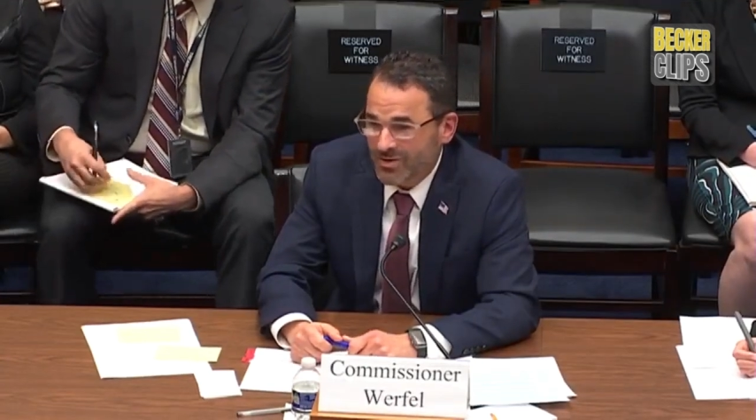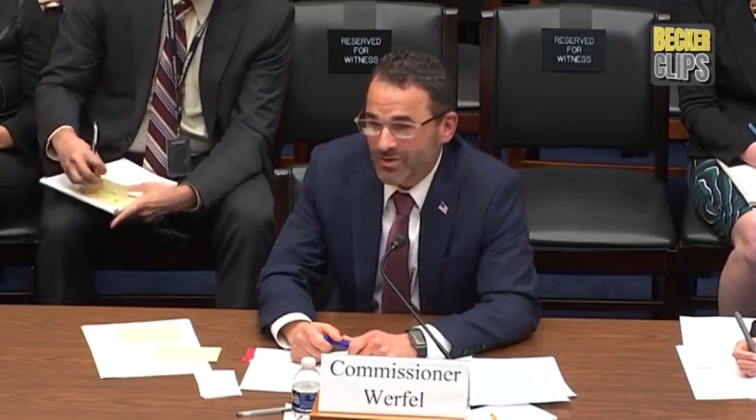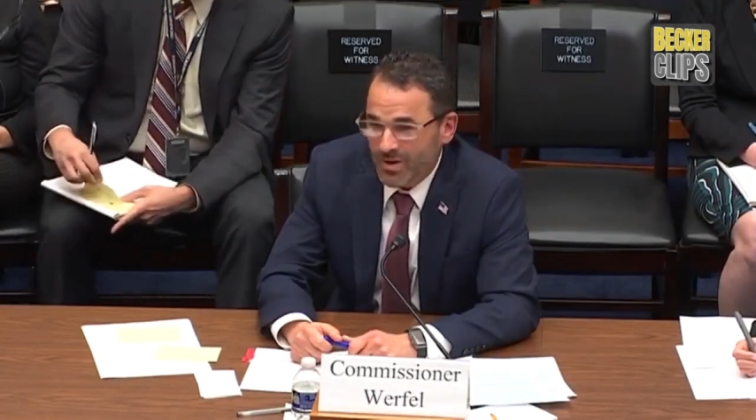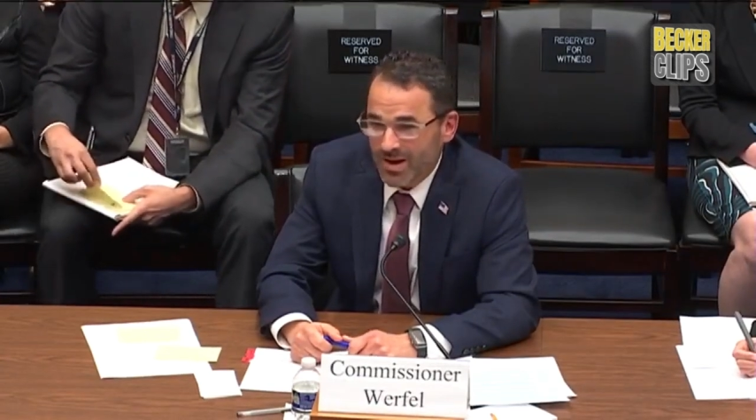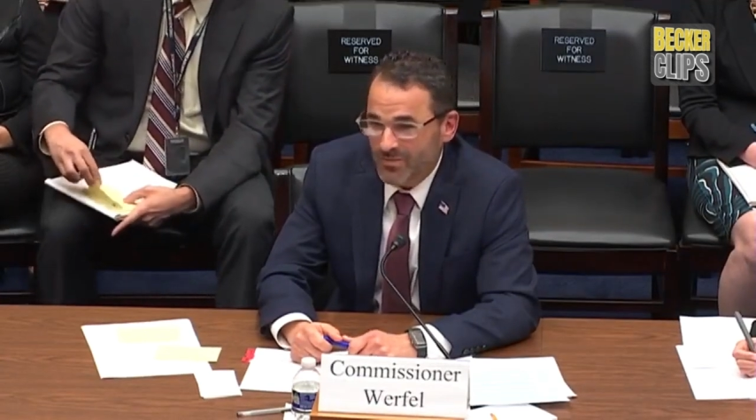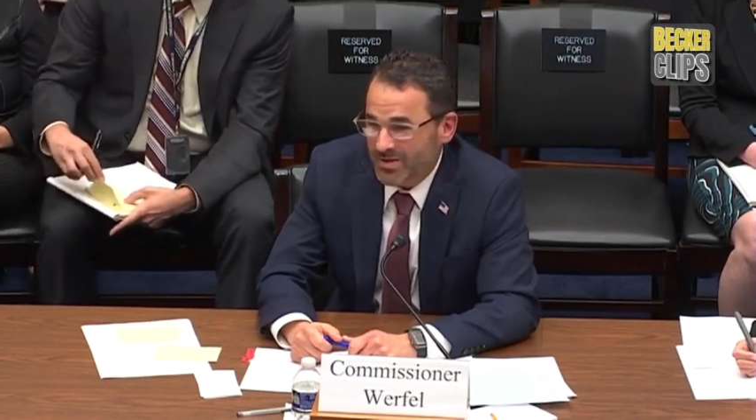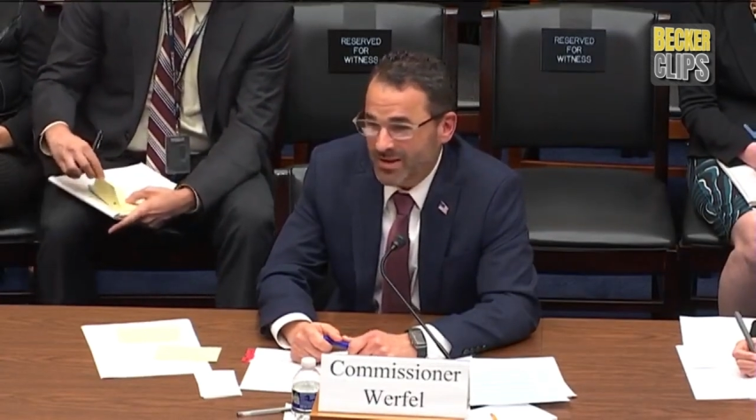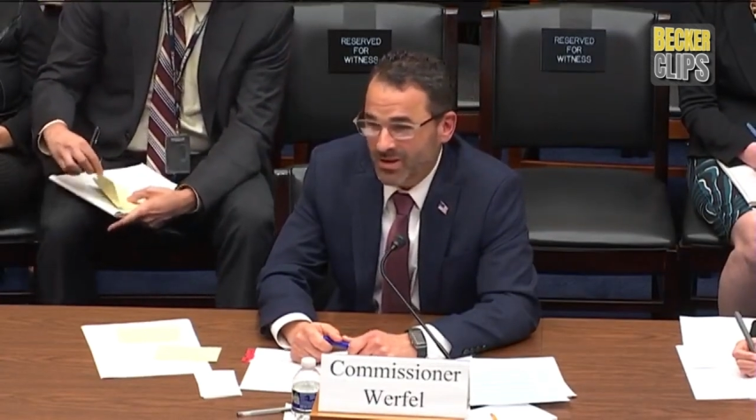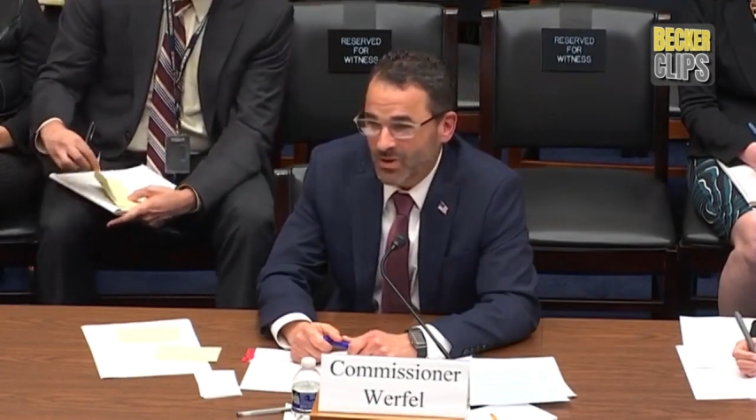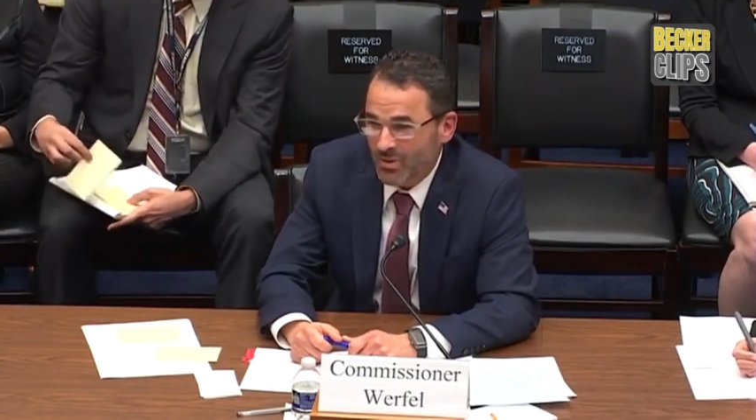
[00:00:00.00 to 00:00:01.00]
through a
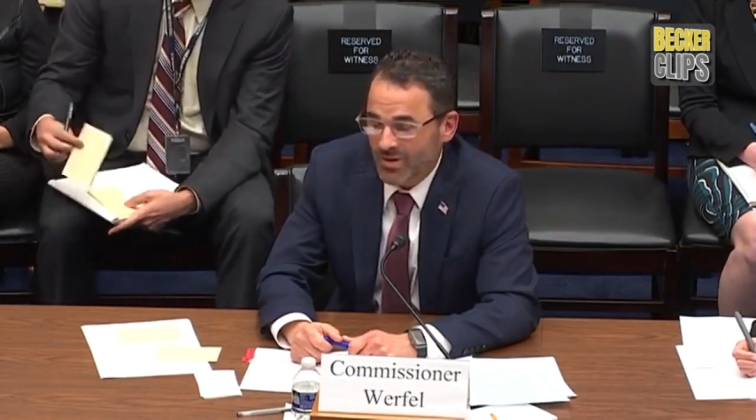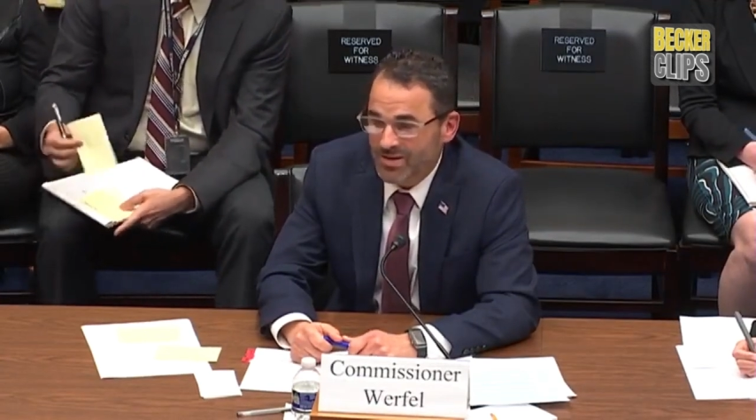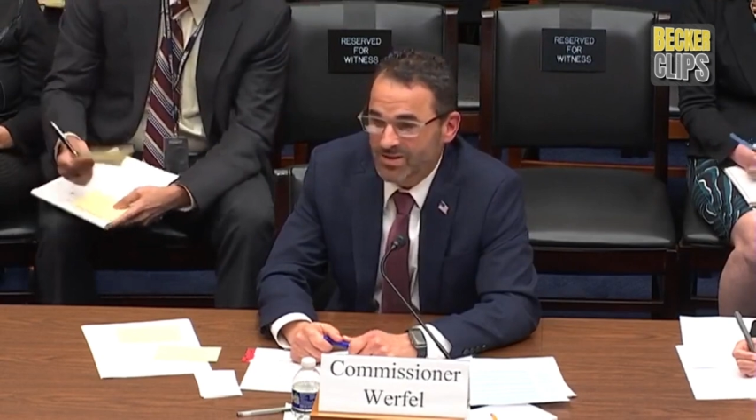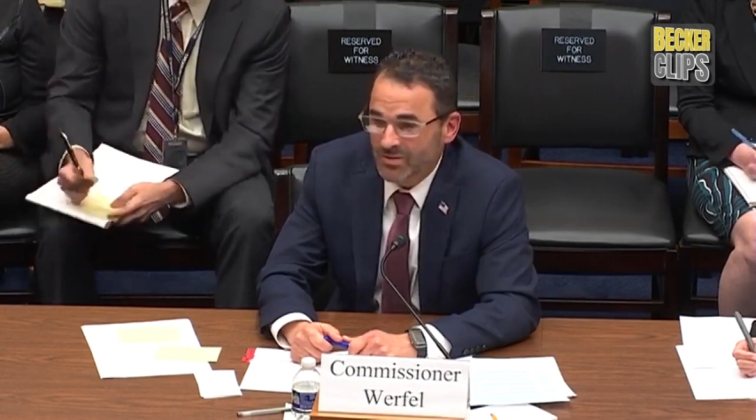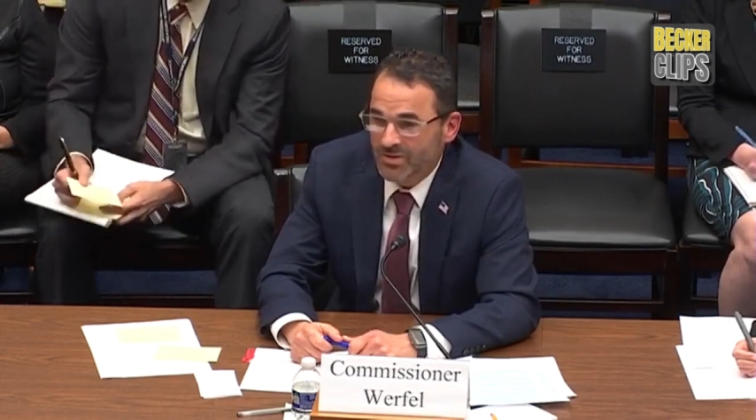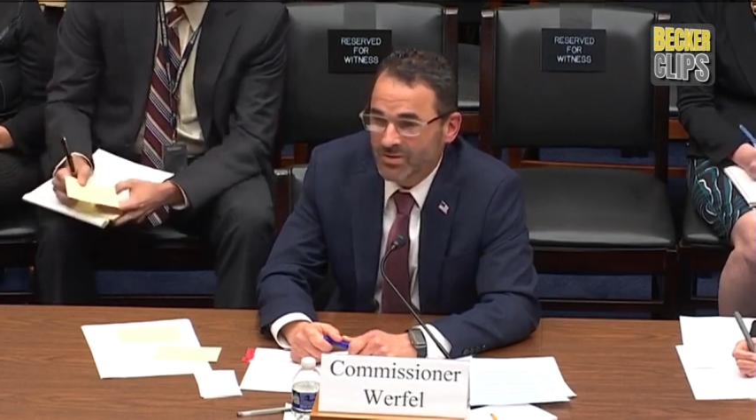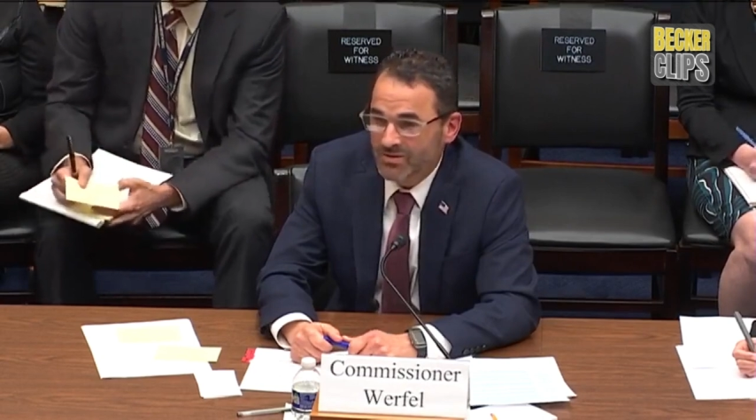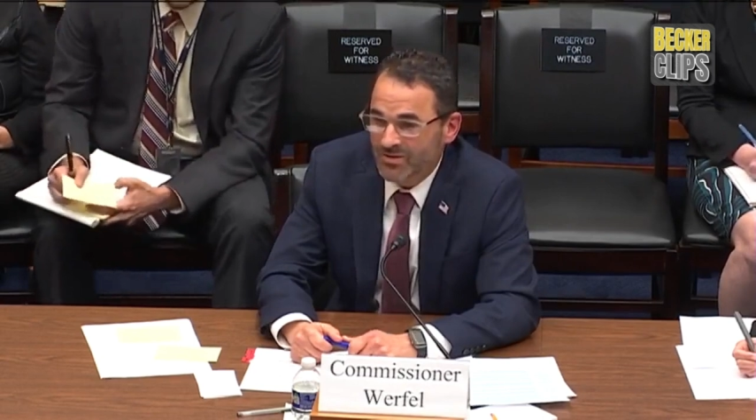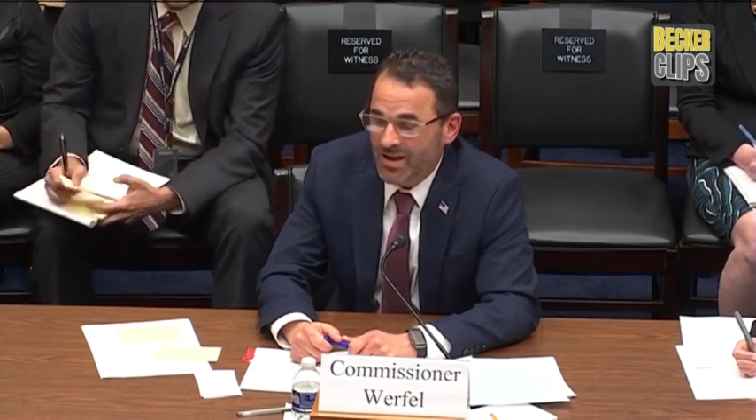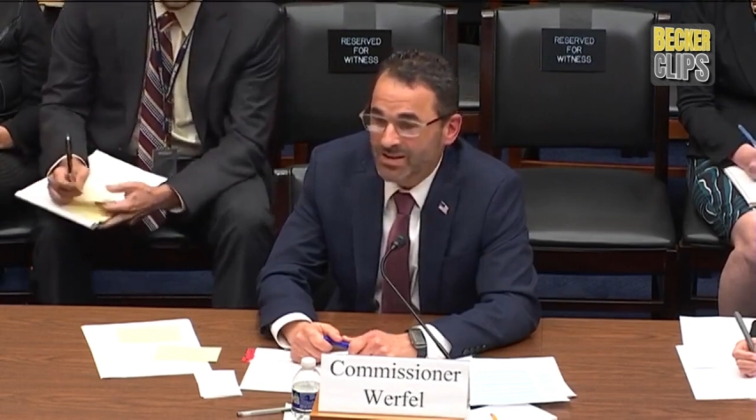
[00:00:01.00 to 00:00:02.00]
hypothetical where I don't know the
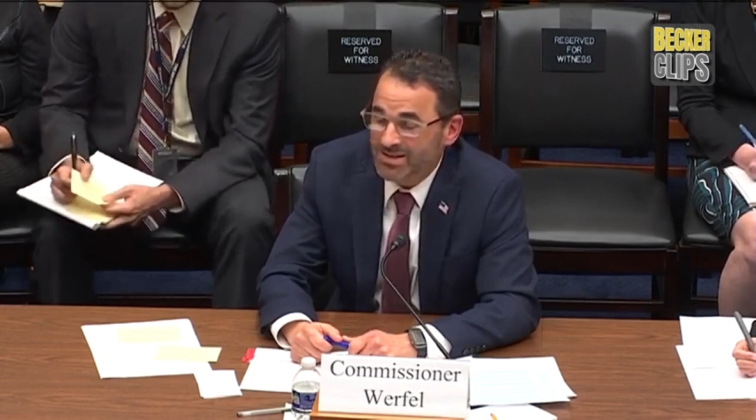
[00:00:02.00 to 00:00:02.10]
facts,